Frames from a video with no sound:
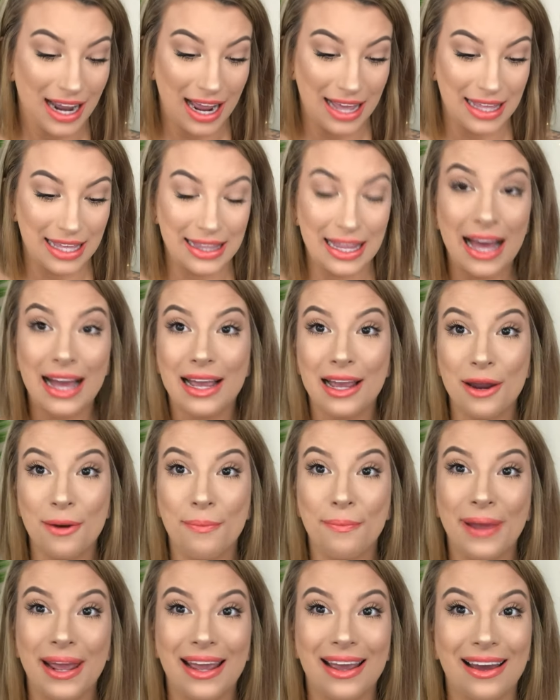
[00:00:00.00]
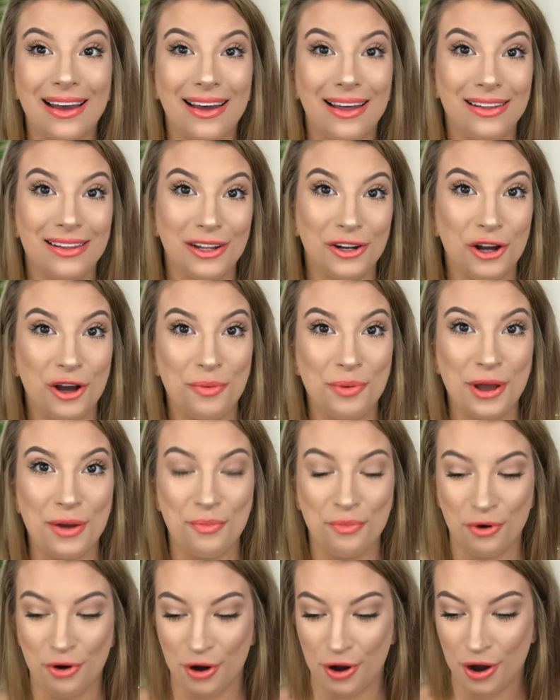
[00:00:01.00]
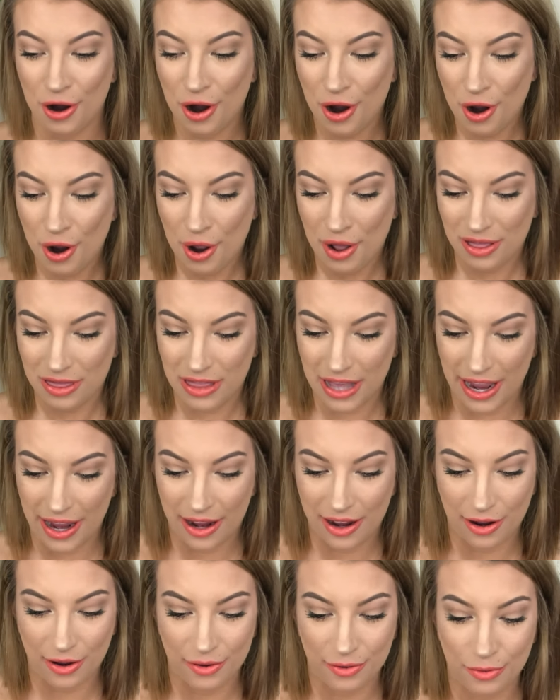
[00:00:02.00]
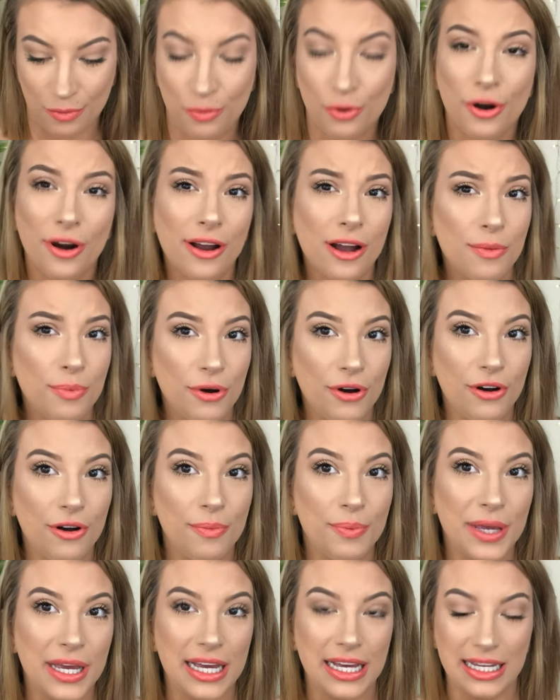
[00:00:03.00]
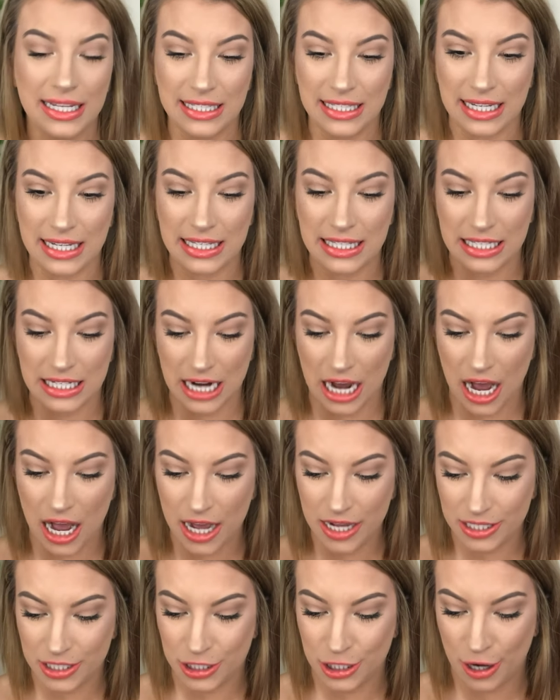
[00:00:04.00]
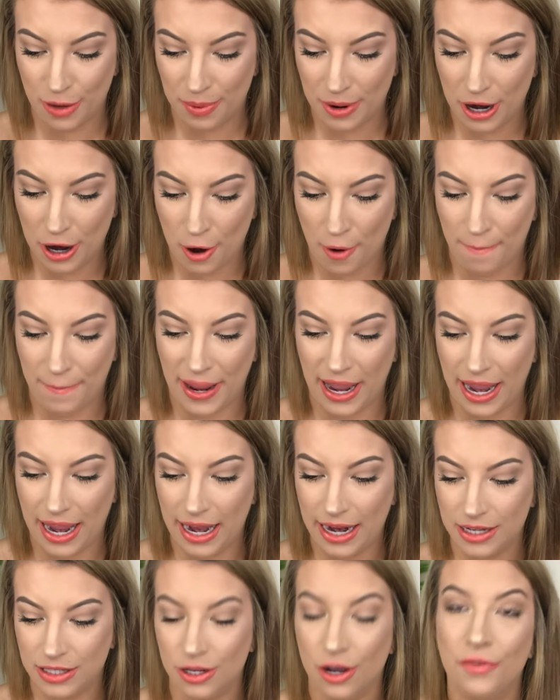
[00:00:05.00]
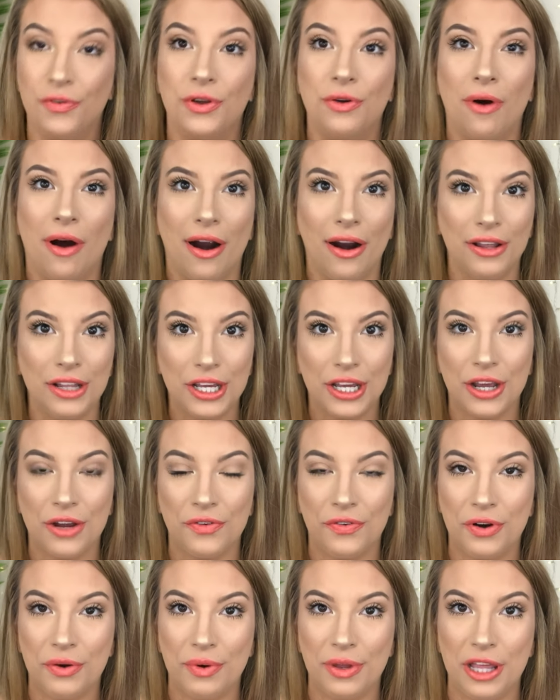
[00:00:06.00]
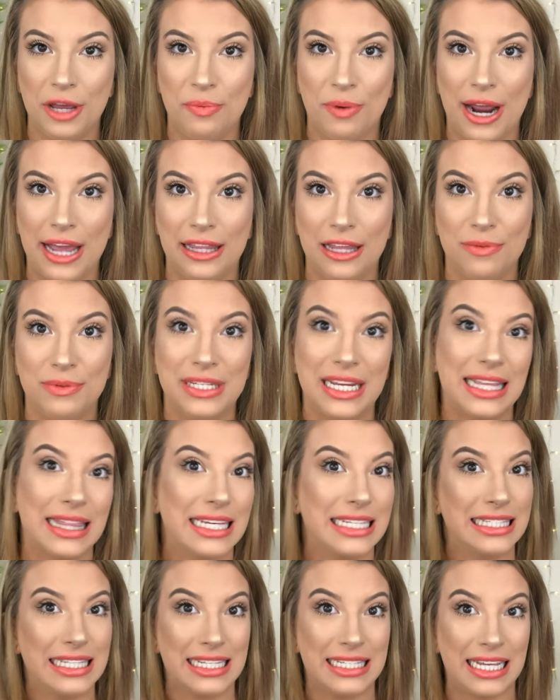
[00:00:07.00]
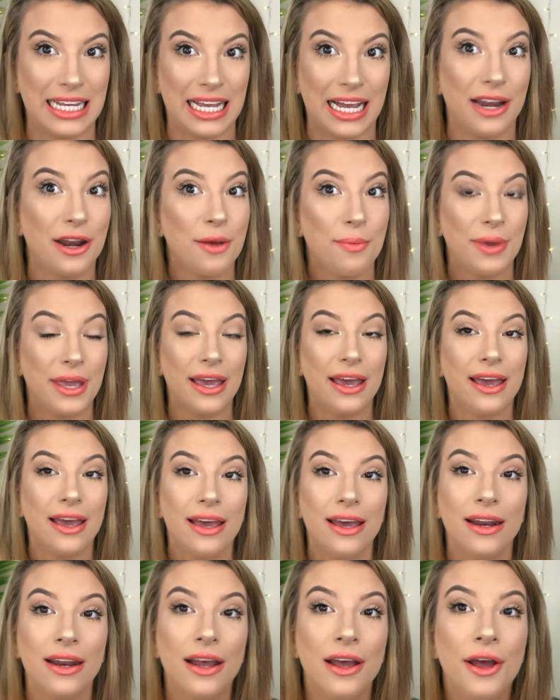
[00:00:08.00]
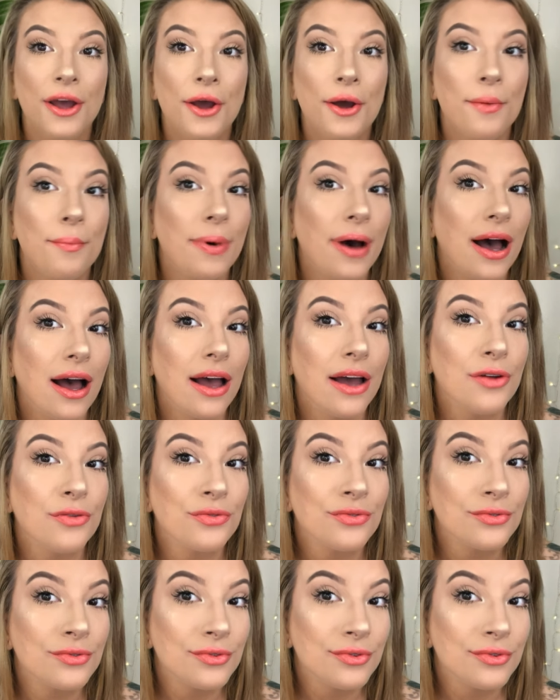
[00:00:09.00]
I think that can make it a little bit more like workable because it's not super opaque, so if you are looking for really bright lipstick, this isn't gonna be it. But